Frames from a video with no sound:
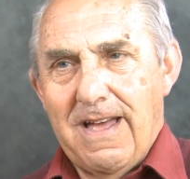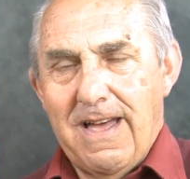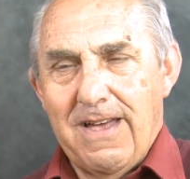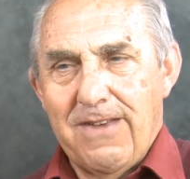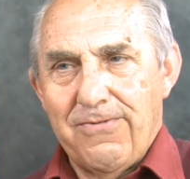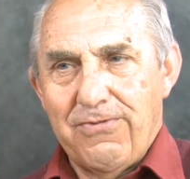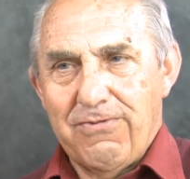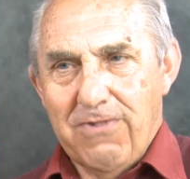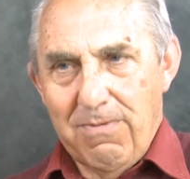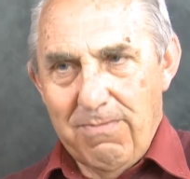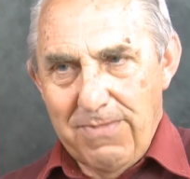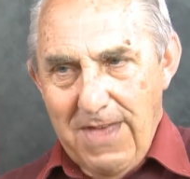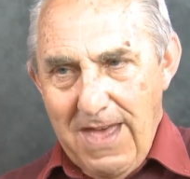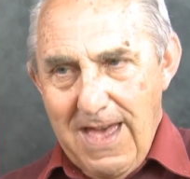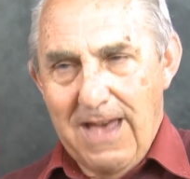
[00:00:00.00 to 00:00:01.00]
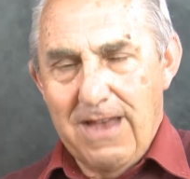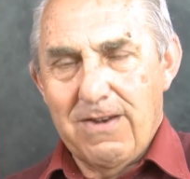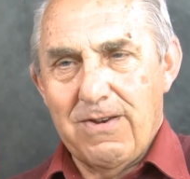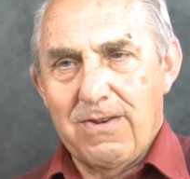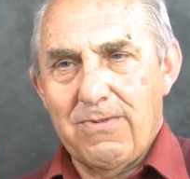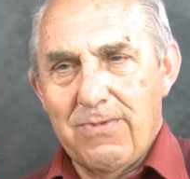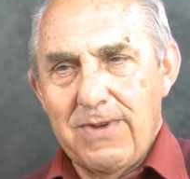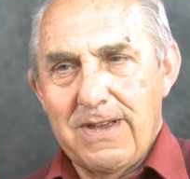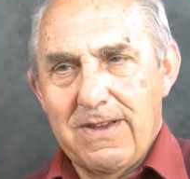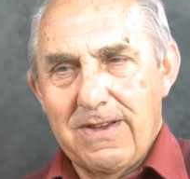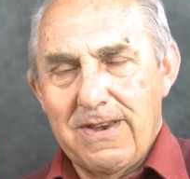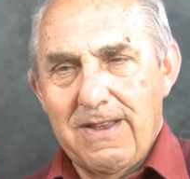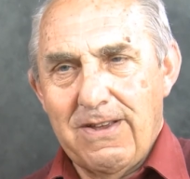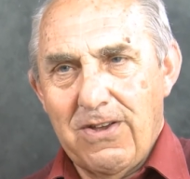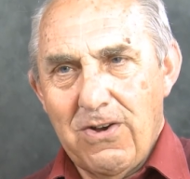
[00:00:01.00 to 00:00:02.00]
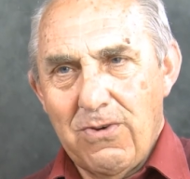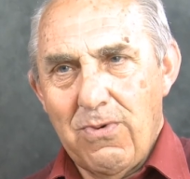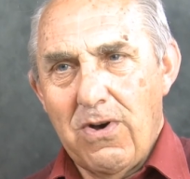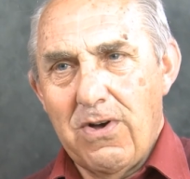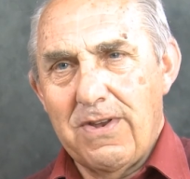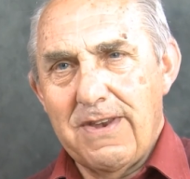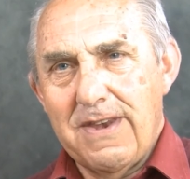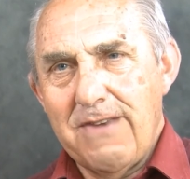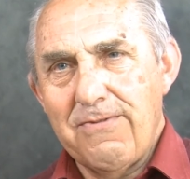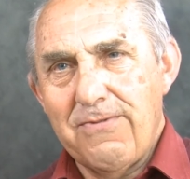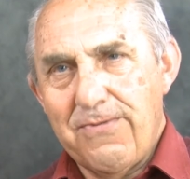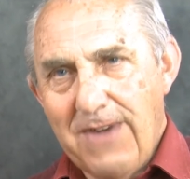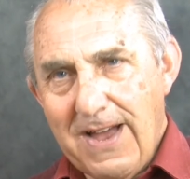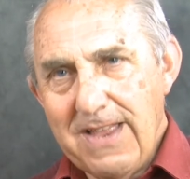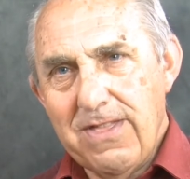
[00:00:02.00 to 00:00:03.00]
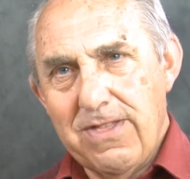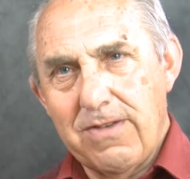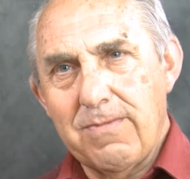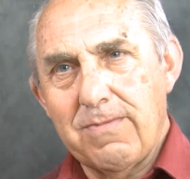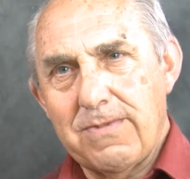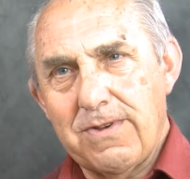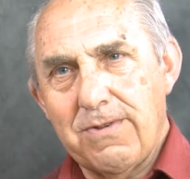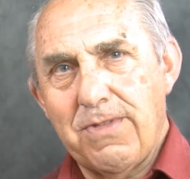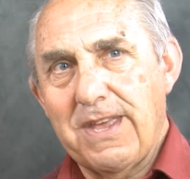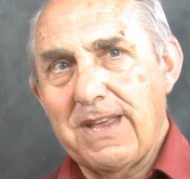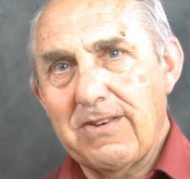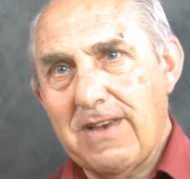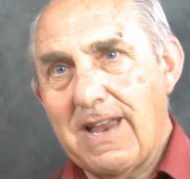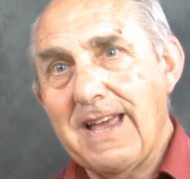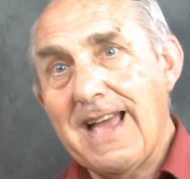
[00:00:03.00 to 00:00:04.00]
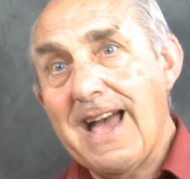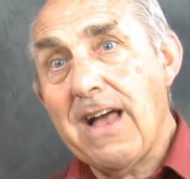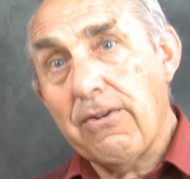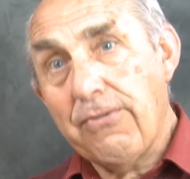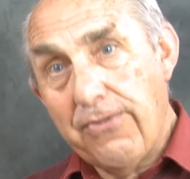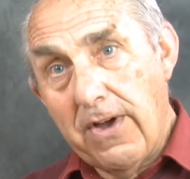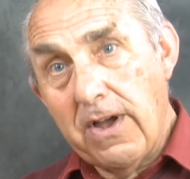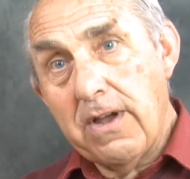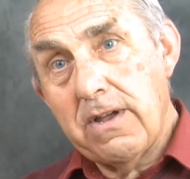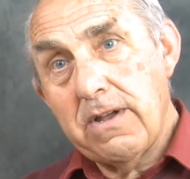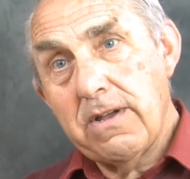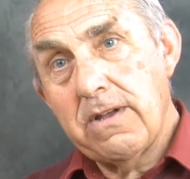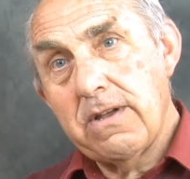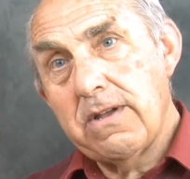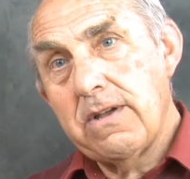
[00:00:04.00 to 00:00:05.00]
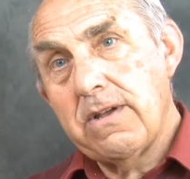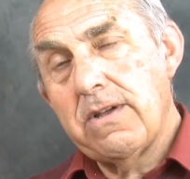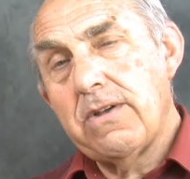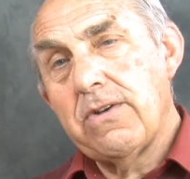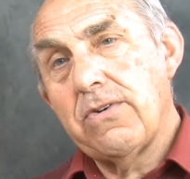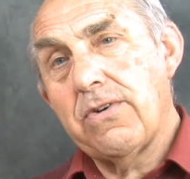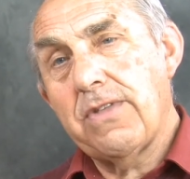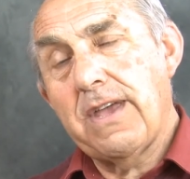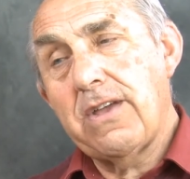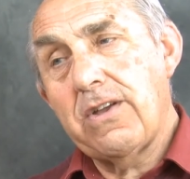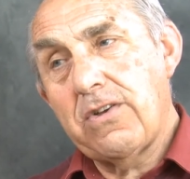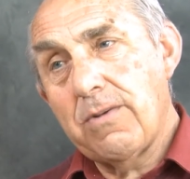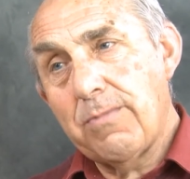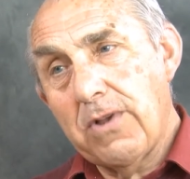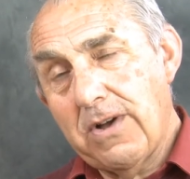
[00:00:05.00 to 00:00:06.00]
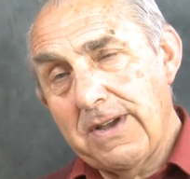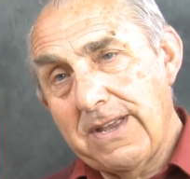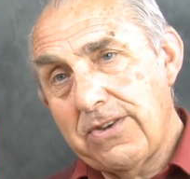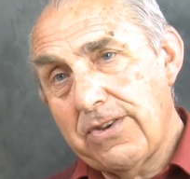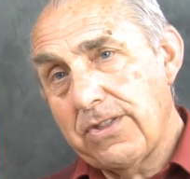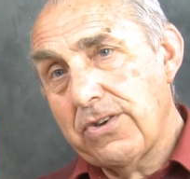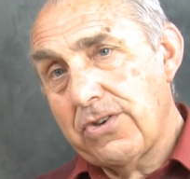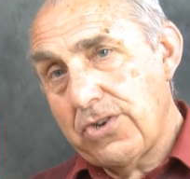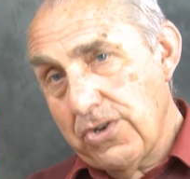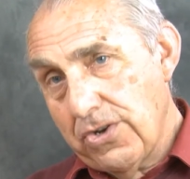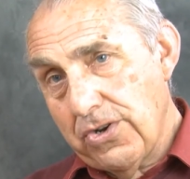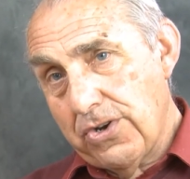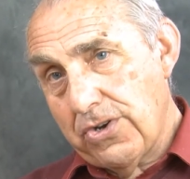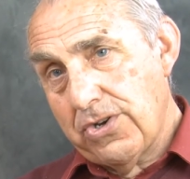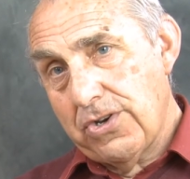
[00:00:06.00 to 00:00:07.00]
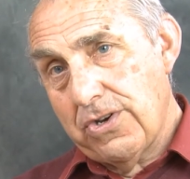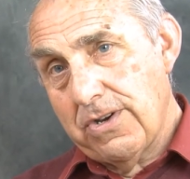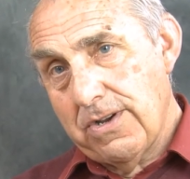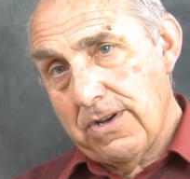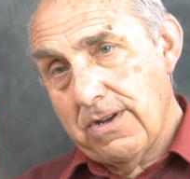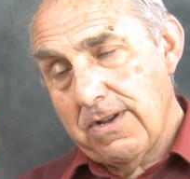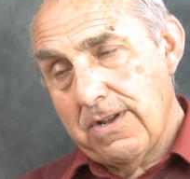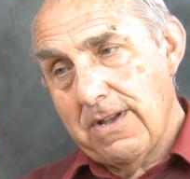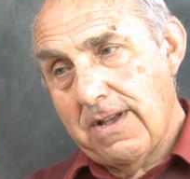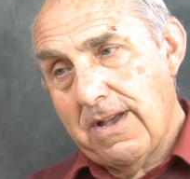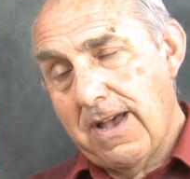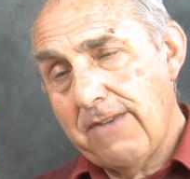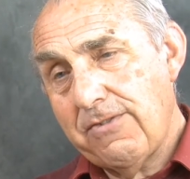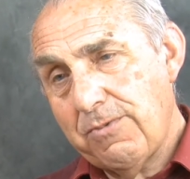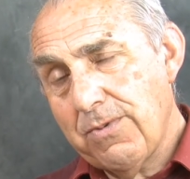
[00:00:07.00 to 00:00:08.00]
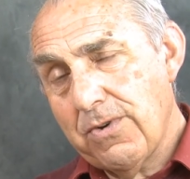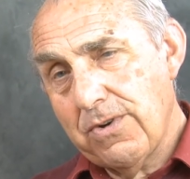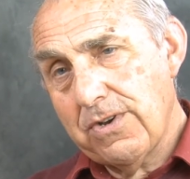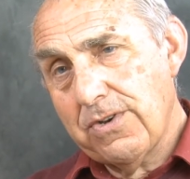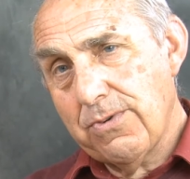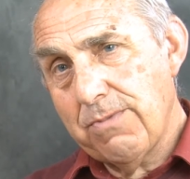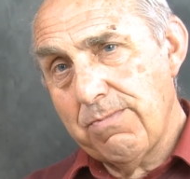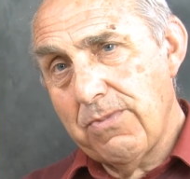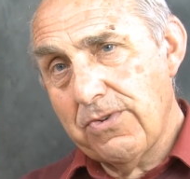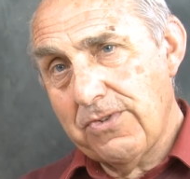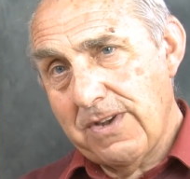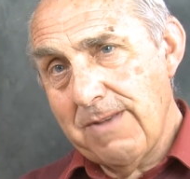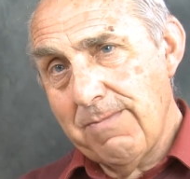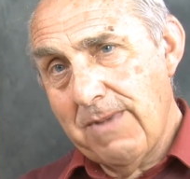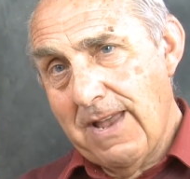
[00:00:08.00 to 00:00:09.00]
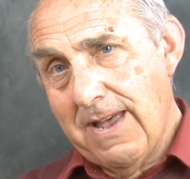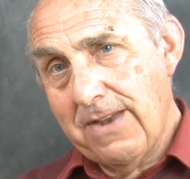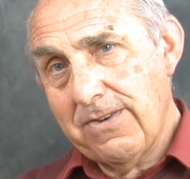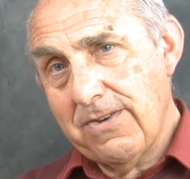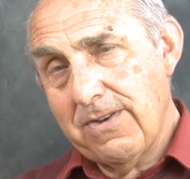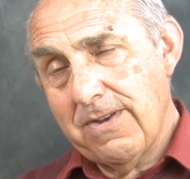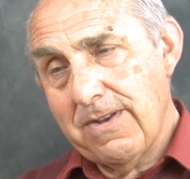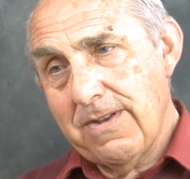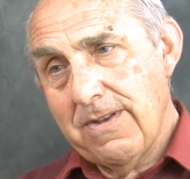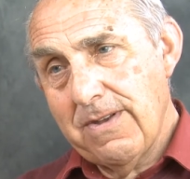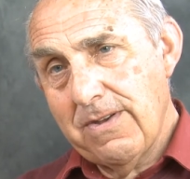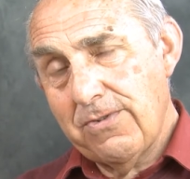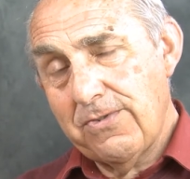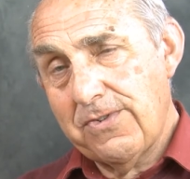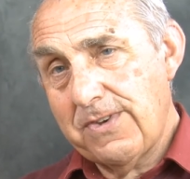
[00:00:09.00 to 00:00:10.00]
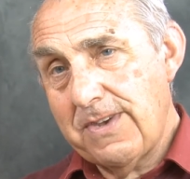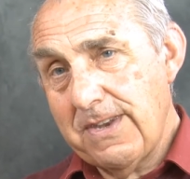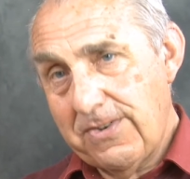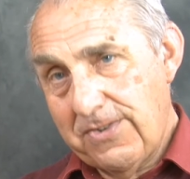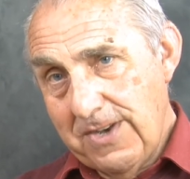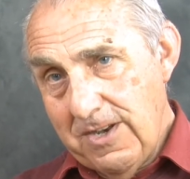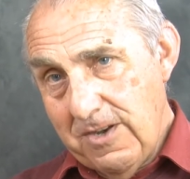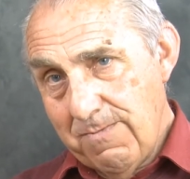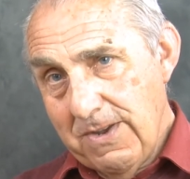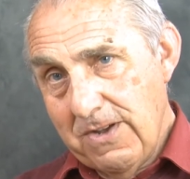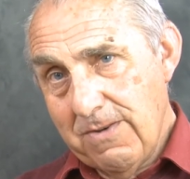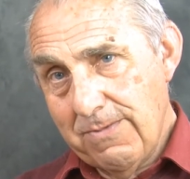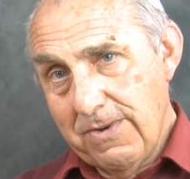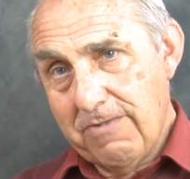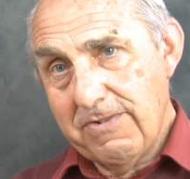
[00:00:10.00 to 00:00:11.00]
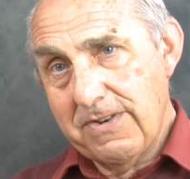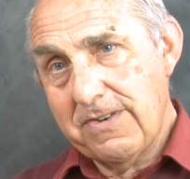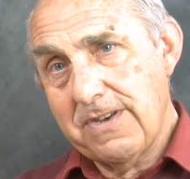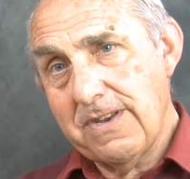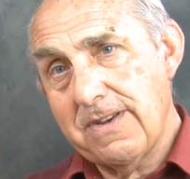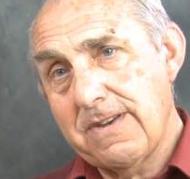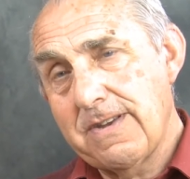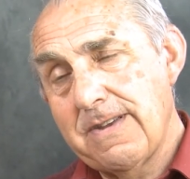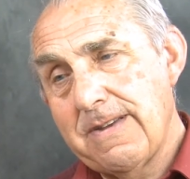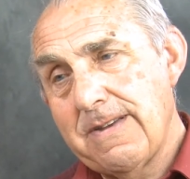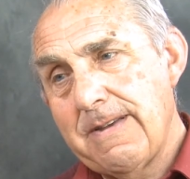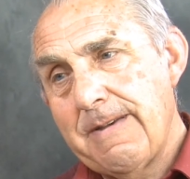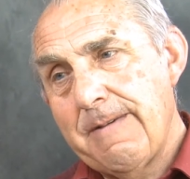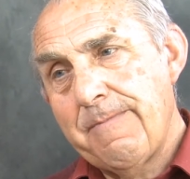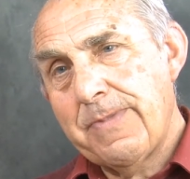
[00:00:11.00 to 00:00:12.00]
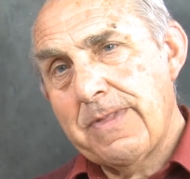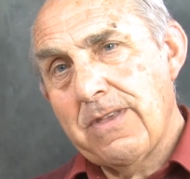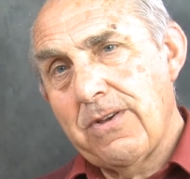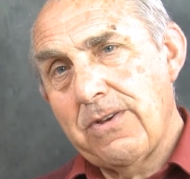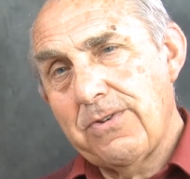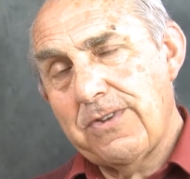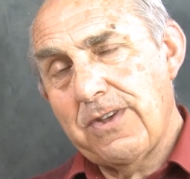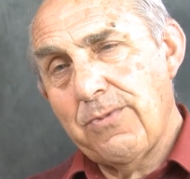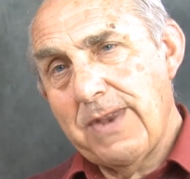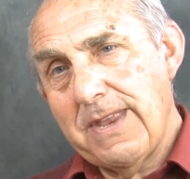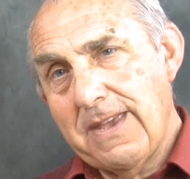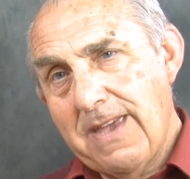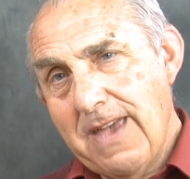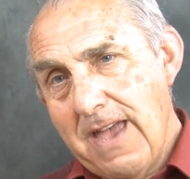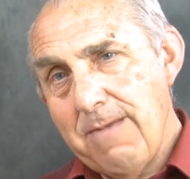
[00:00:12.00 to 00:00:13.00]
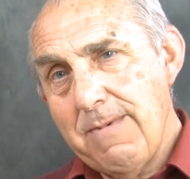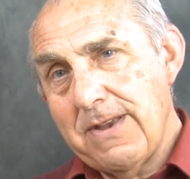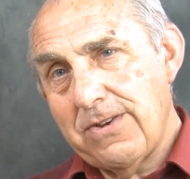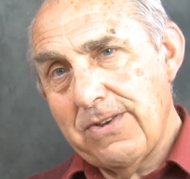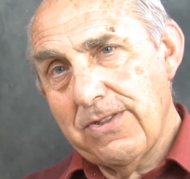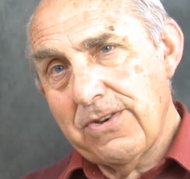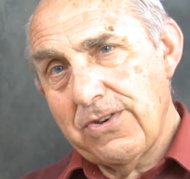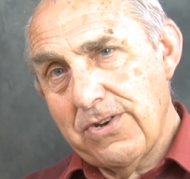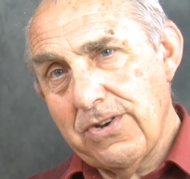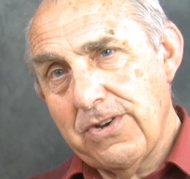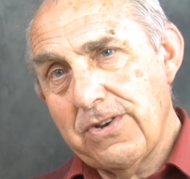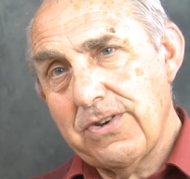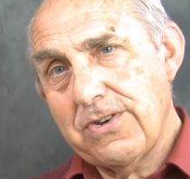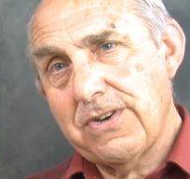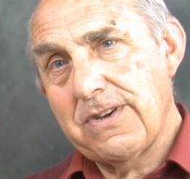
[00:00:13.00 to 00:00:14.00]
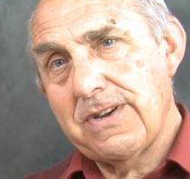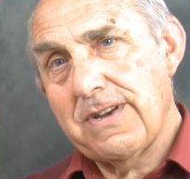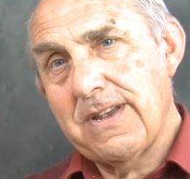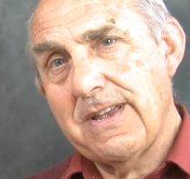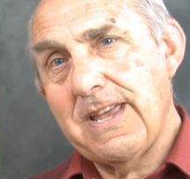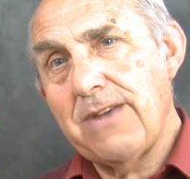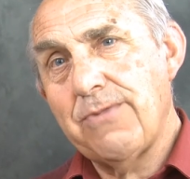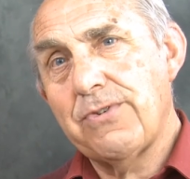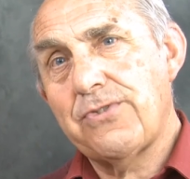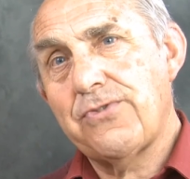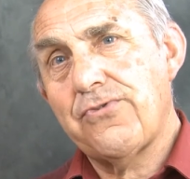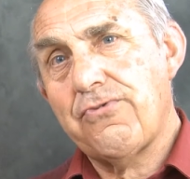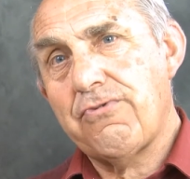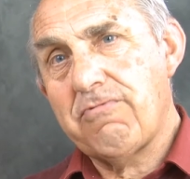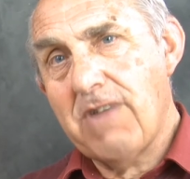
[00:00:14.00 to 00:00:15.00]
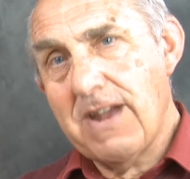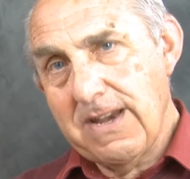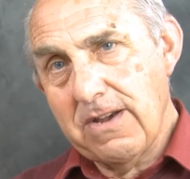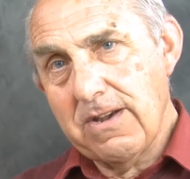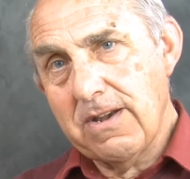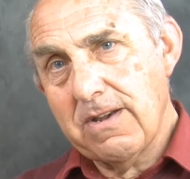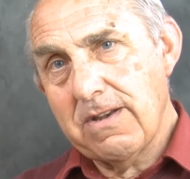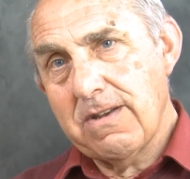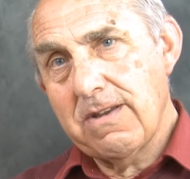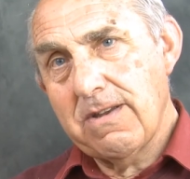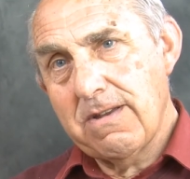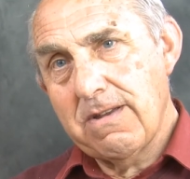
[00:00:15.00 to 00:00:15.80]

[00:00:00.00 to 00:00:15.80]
And from that, we can go on and invite them to things like Alpha, or they can come along into the church. I've spoken to a Muslim lad who's since become a Christian, who said when he came into the church, he was frightened